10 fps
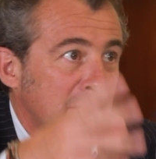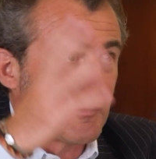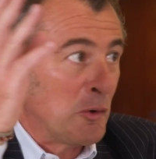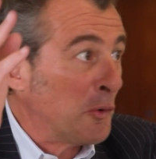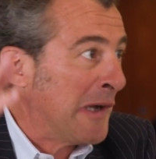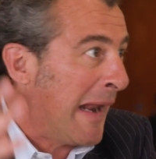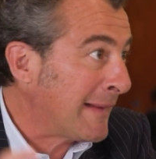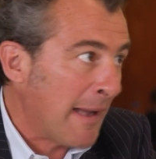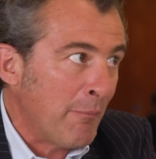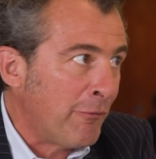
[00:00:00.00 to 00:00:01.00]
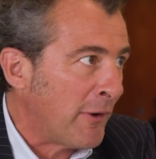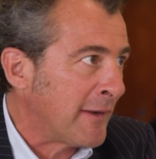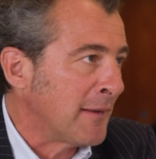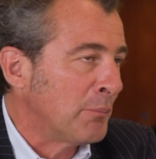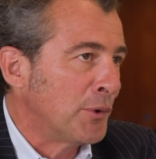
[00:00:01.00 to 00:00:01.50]
in LATAM, for
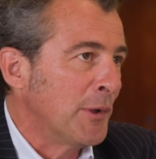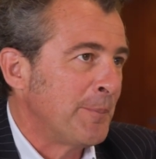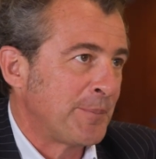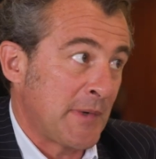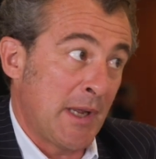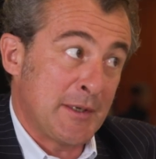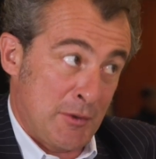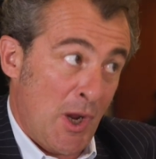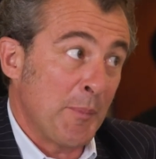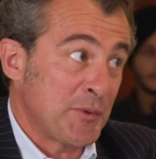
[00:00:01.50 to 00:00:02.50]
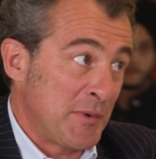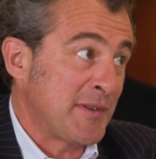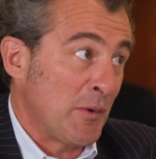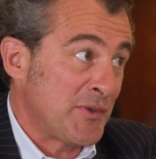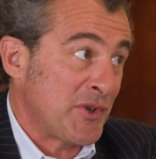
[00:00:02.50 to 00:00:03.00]
example, it comes with
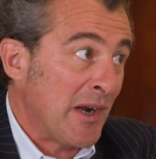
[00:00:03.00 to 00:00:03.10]
serious